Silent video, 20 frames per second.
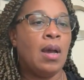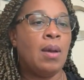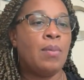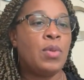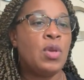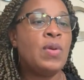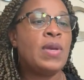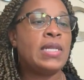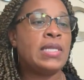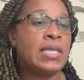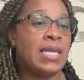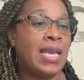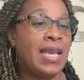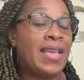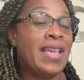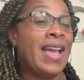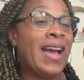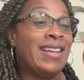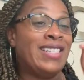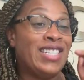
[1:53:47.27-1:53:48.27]
You can see it.
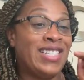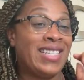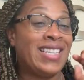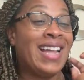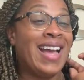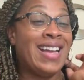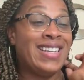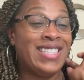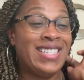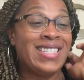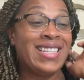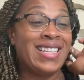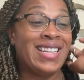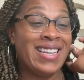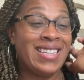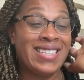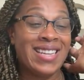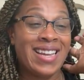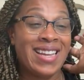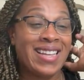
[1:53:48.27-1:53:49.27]
Yeah, I just
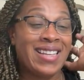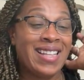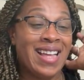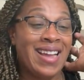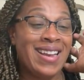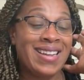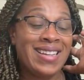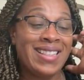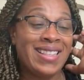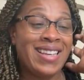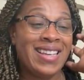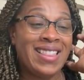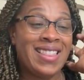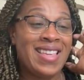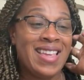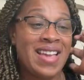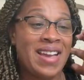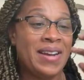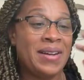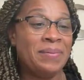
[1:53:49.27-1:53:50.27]
clicked. I clicked
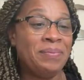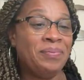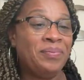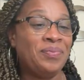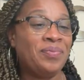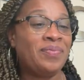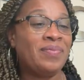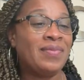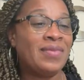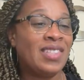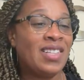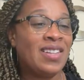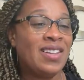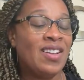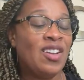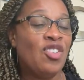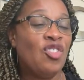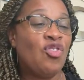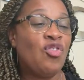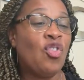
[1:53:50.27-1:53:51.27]
the
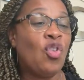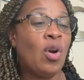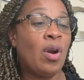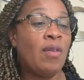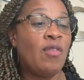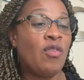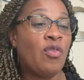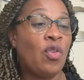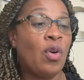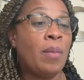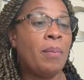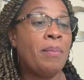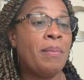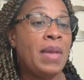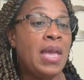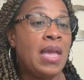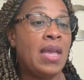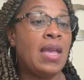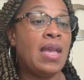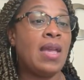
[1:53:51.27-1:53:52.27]
for
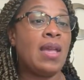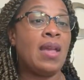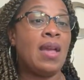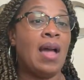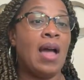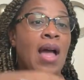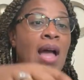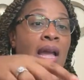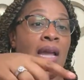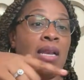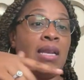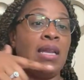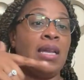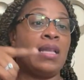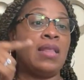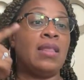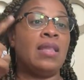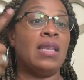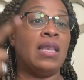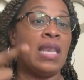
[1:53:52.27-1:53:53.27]
me, I
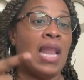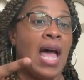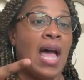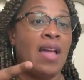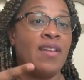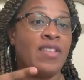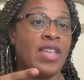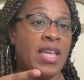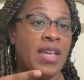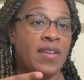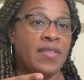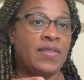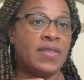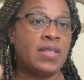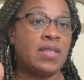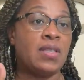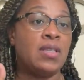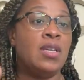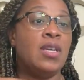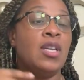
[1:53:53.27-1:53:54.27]
clicked the live
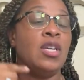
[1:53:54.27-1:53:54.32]
gifts.